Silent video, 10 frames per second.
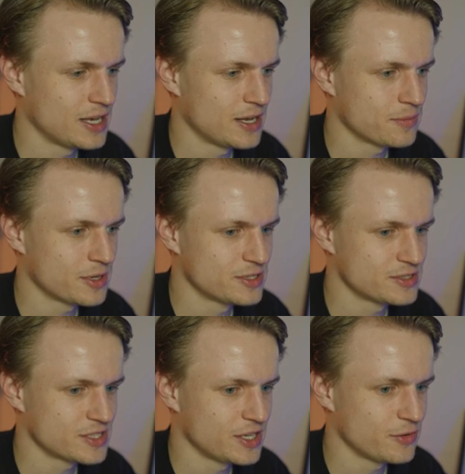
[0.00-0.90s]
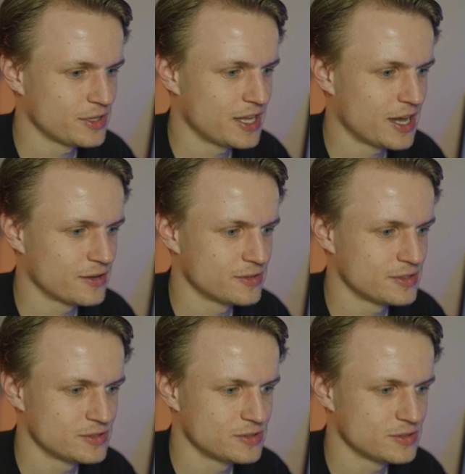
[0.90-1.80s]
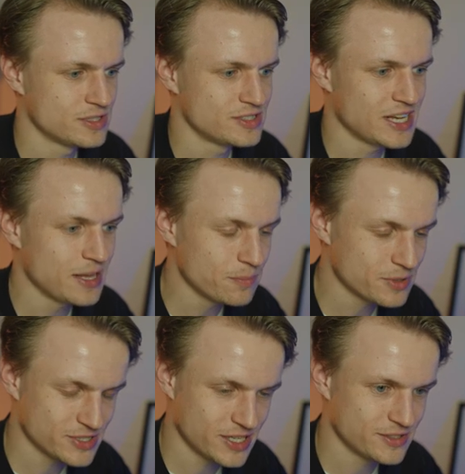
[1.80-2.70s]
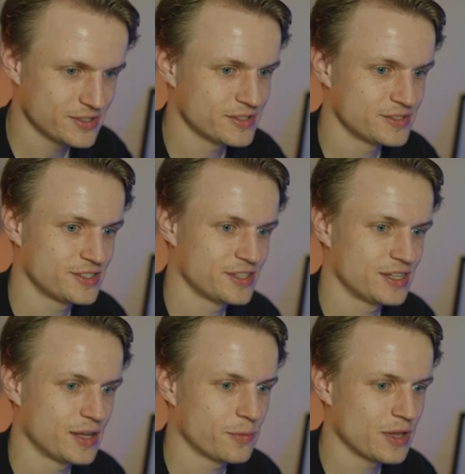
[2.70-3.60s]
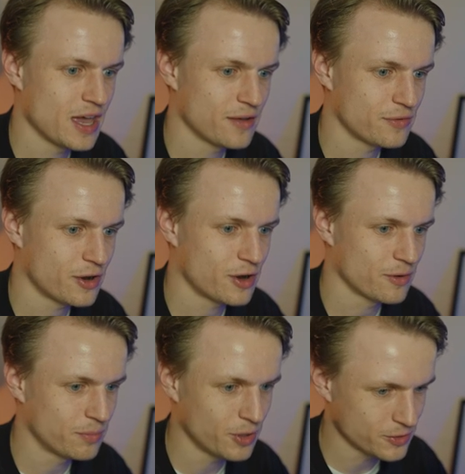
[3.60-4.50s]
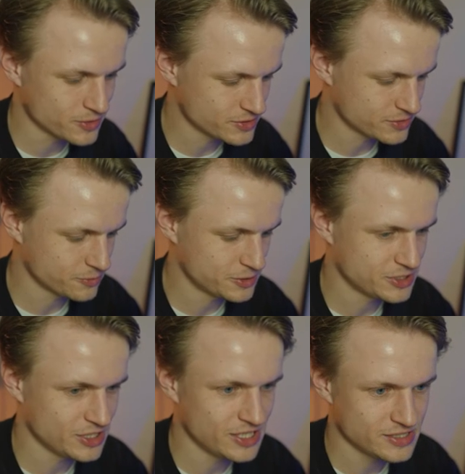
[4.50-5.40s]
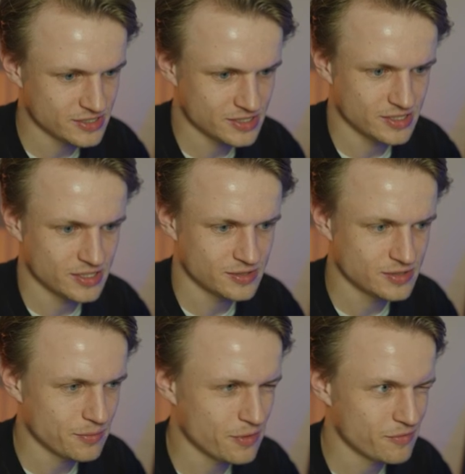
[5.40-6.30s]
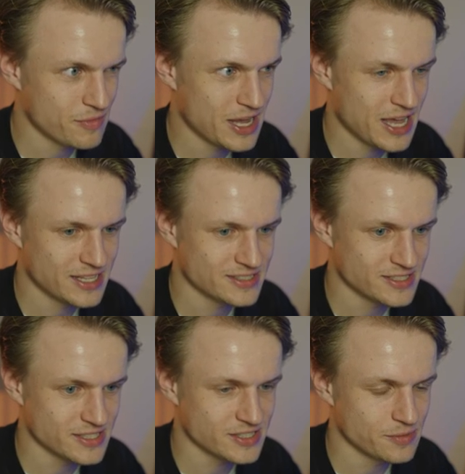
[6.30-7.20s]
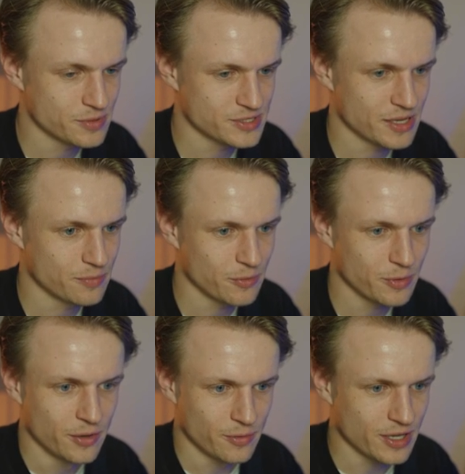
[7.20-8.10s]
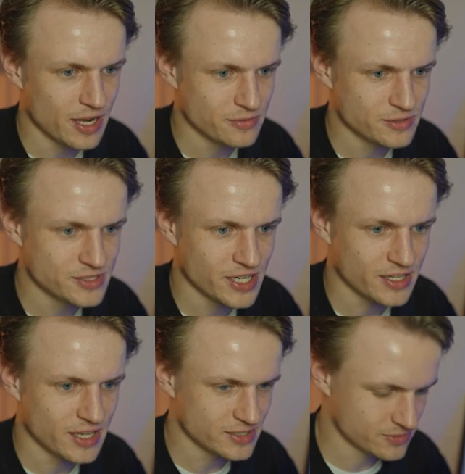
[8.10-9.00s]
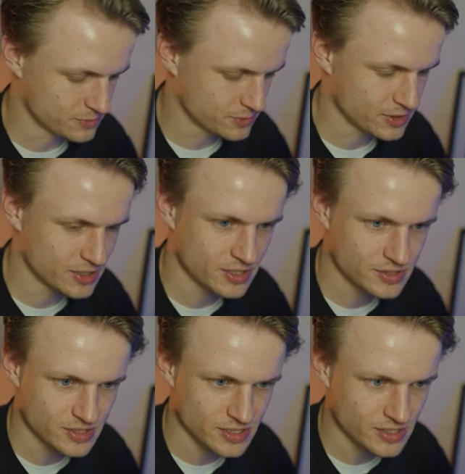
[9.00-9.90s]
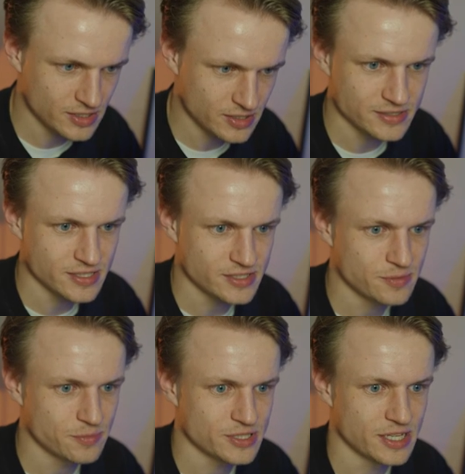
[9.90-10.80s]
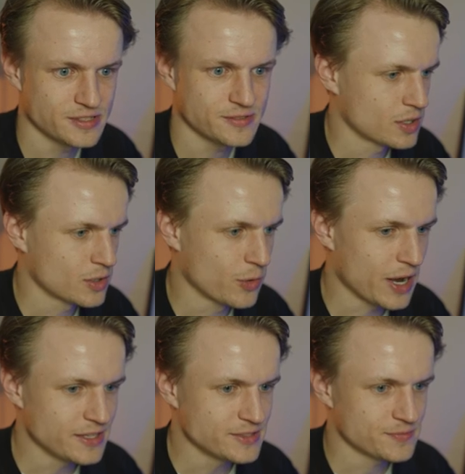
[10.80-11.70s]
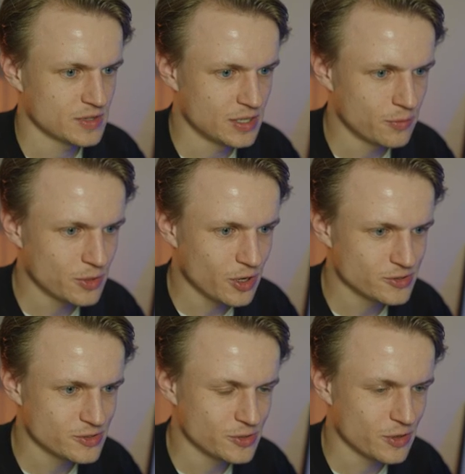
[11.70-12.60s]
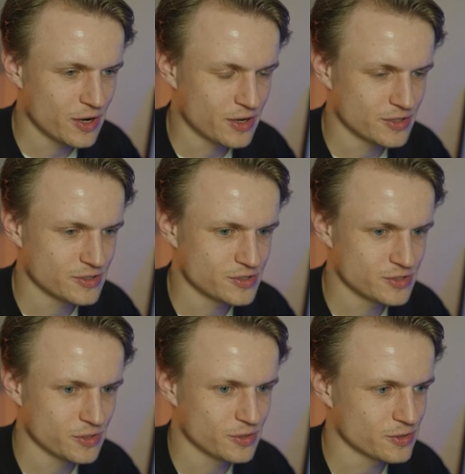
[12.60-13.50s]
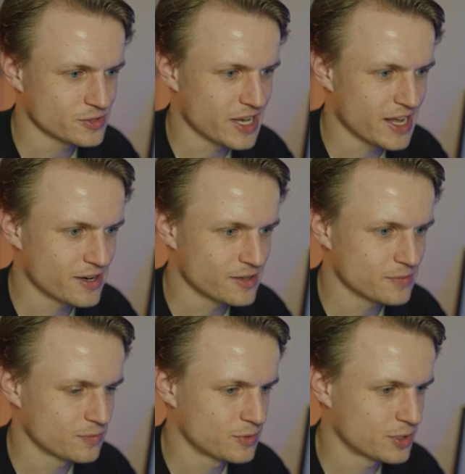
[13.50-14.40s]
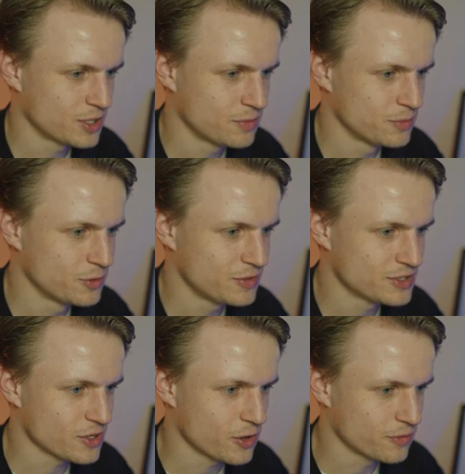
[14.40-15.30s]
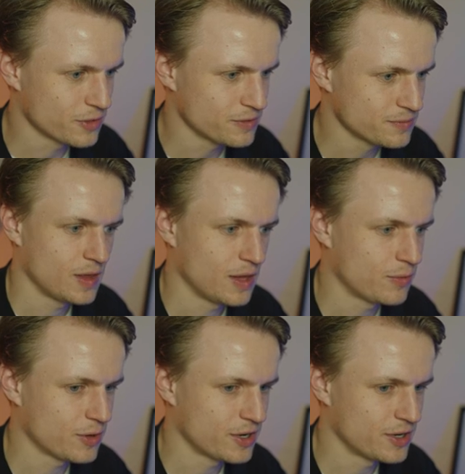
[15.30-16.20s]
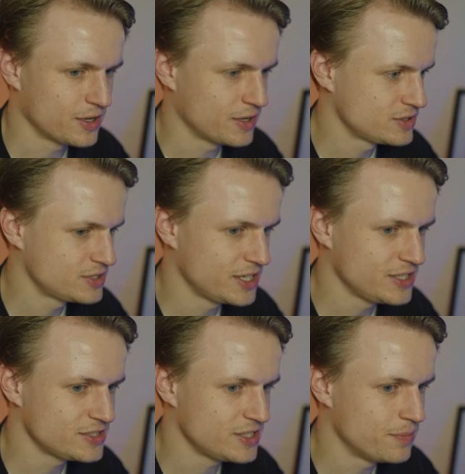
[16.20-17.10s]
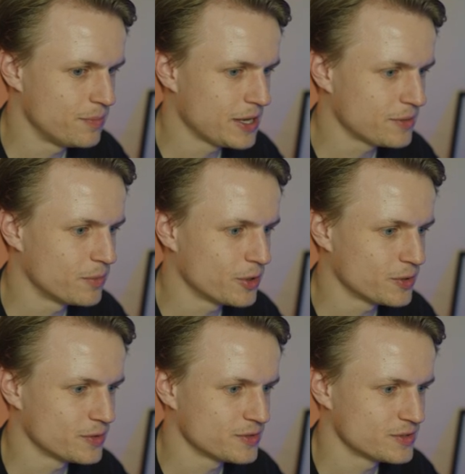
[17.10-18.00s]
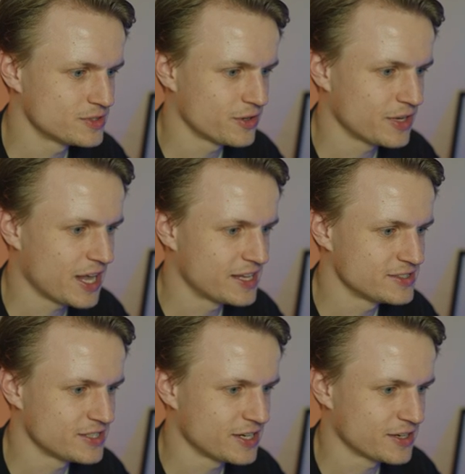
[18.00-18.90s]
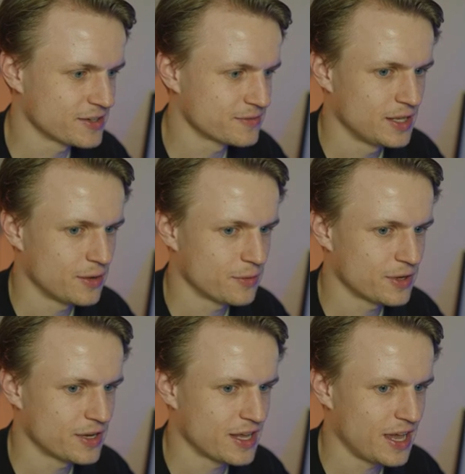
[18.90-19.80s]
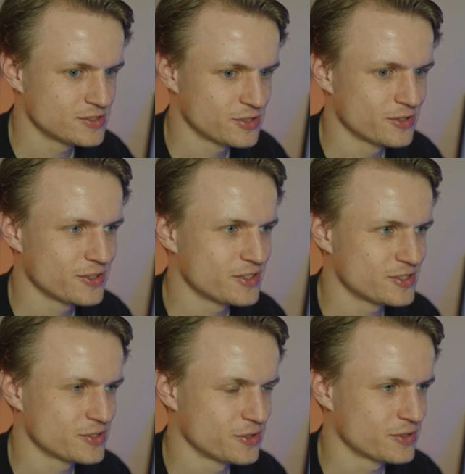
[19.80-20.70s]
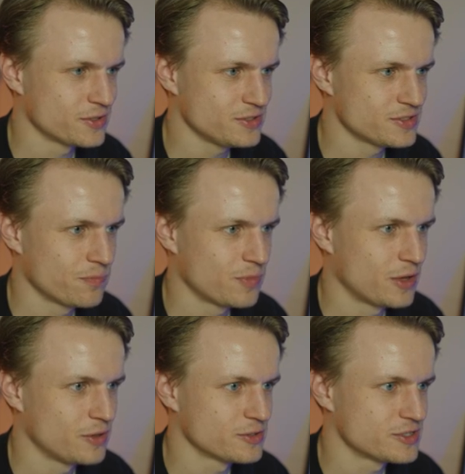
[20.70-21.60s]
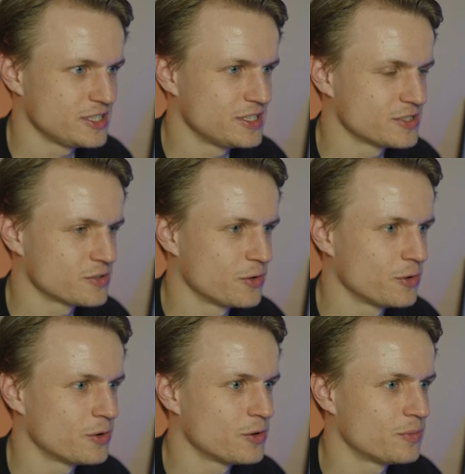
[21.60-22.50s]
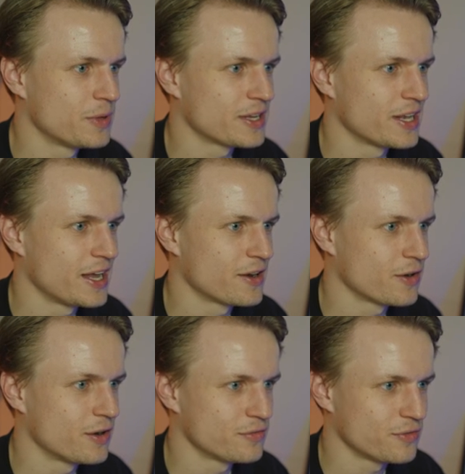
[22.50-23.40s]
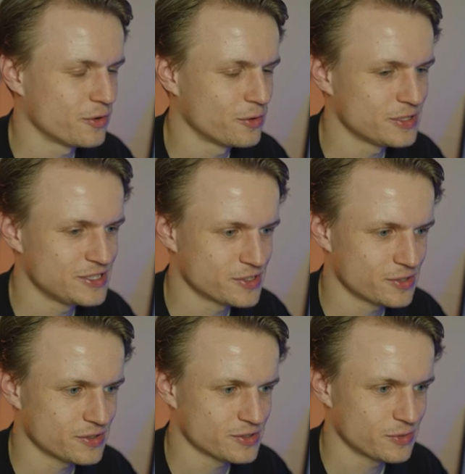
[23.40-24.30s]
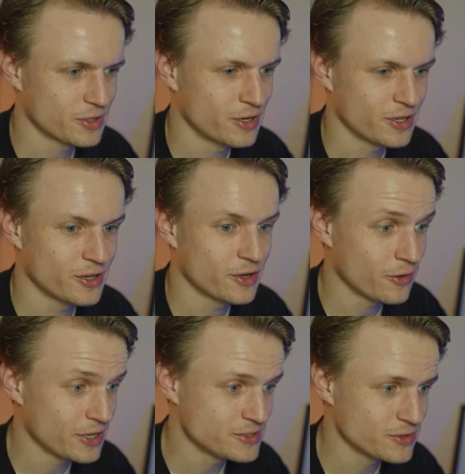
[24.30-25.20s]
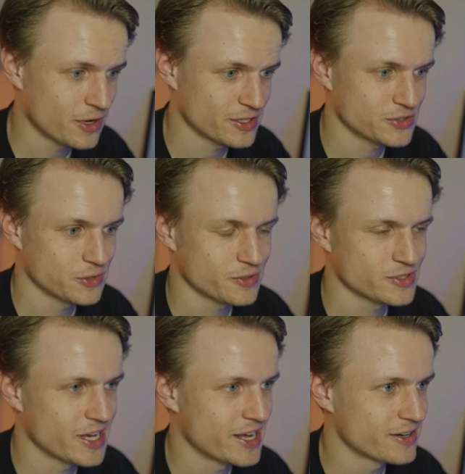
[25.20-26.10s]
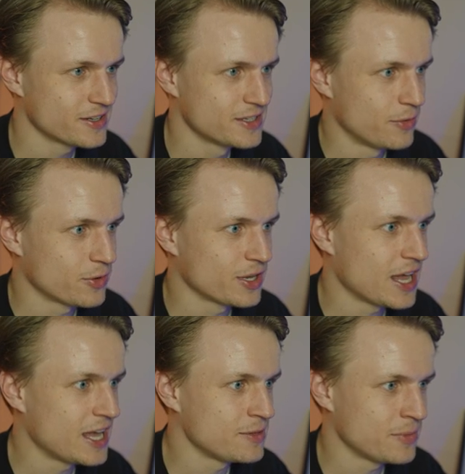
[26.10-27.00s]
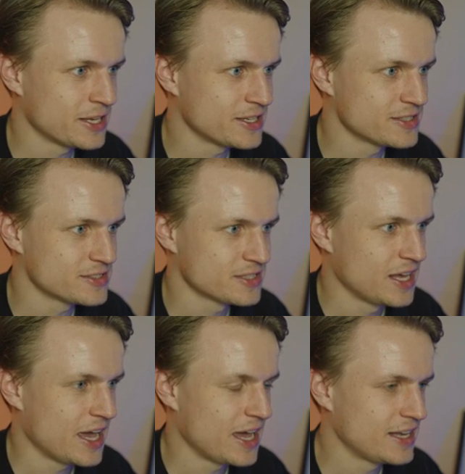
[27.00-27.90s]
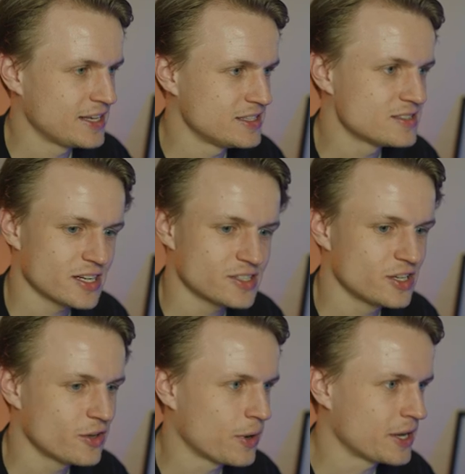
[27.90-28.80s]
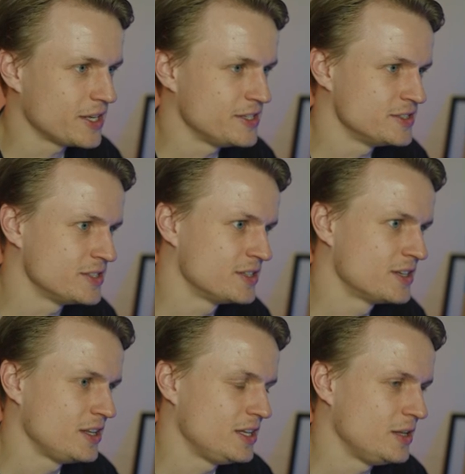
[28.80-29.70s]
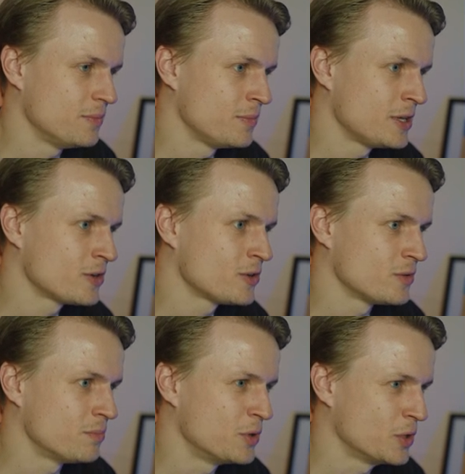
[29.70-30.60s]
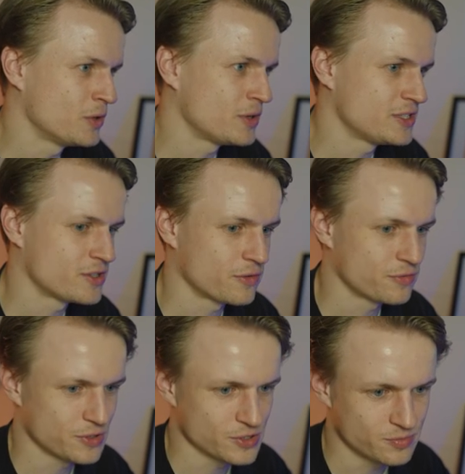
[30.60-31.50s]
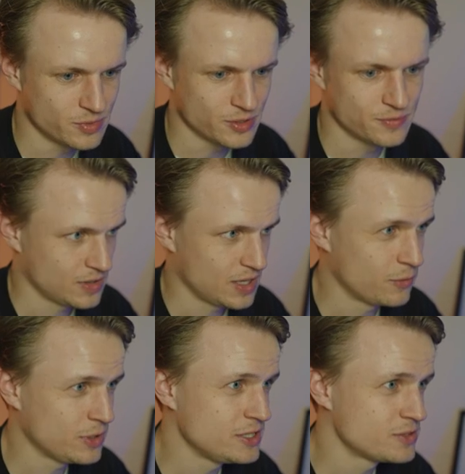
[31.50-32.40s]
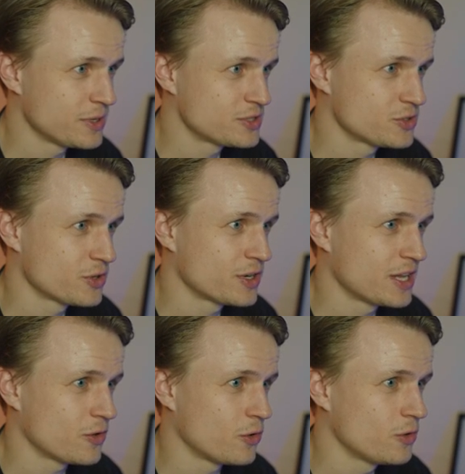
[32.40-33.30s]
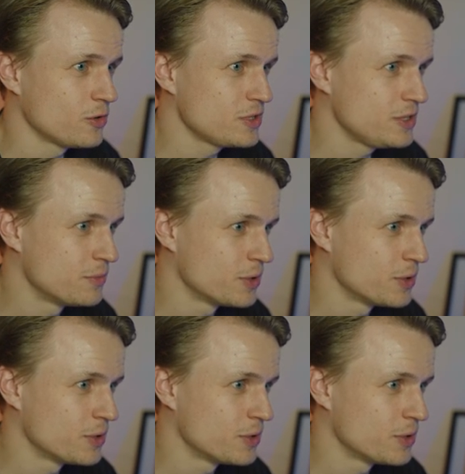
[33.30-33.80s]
and then I'm gonna scale it down to the same percentage that we have our balls, which is on top of my head 16%. But we're gonna have to check that. We're gonna see 16%. Great. Then we'll go to our circles layer. We're gonna move this over and we're gonna change the big ball so it ends here. Now we're gonna turn on the circles. Now you'll see this whole big layer of all these circles. We're gonna go into our circles layer and we're gonna animate this. And it's actually quite easy. The middle ball is our first ball. And we need to make sure that all the